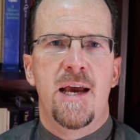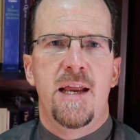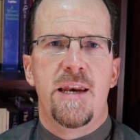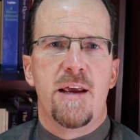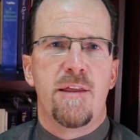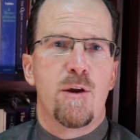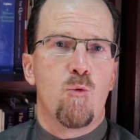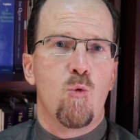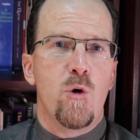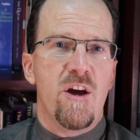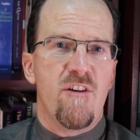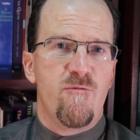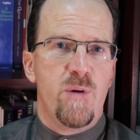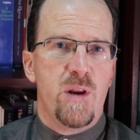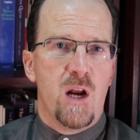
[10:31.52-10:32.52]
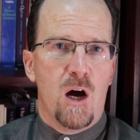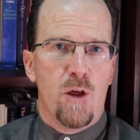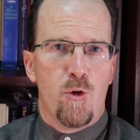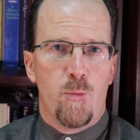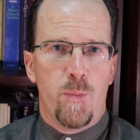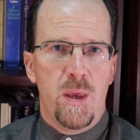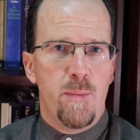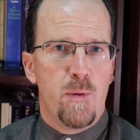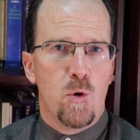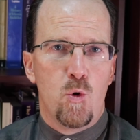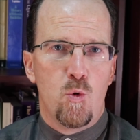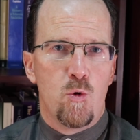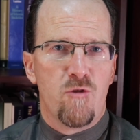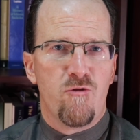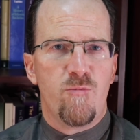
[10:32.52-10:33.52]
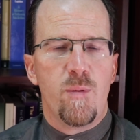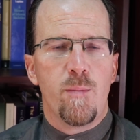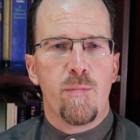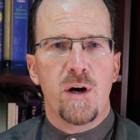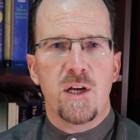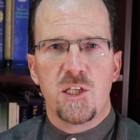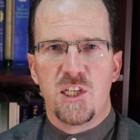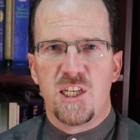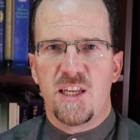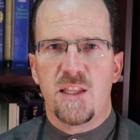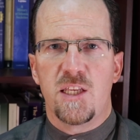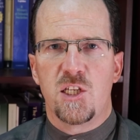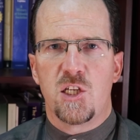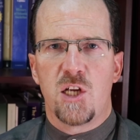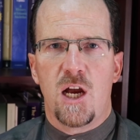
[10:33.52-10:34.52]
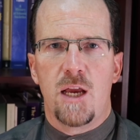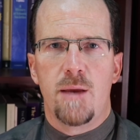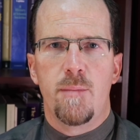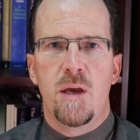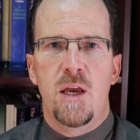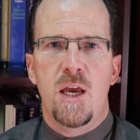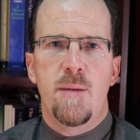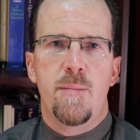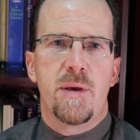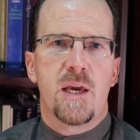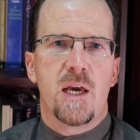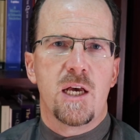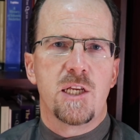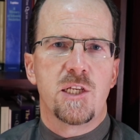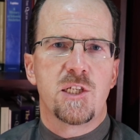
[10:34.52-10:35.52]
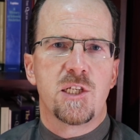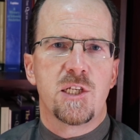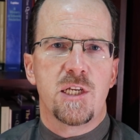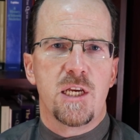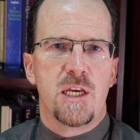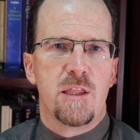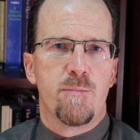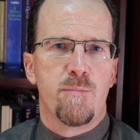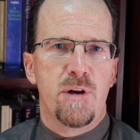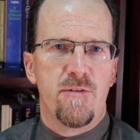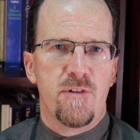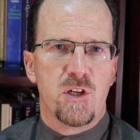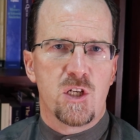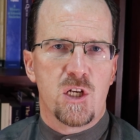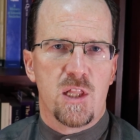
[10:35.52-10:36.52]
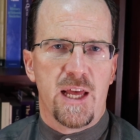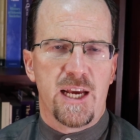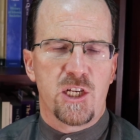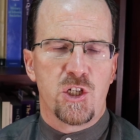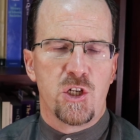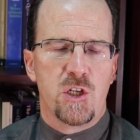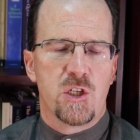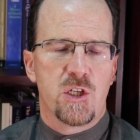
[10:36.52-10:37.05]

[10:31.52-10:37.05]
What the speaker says: Now, there would have been other people who would have been present at this time because in the previous collection,